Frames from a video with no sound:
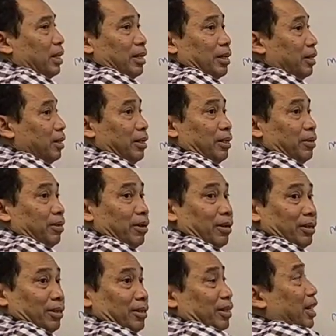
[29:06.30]
here. It's
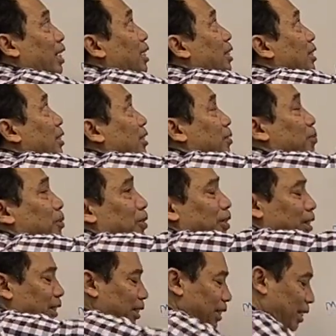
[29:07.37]
not in the
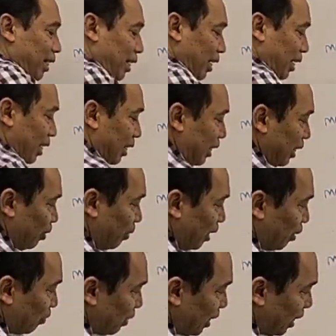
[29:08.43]
projection. This
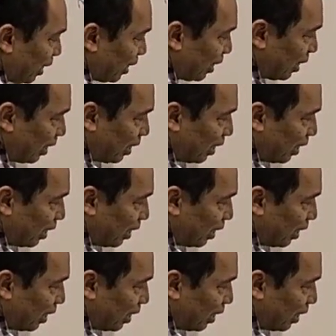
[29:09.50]
one over here,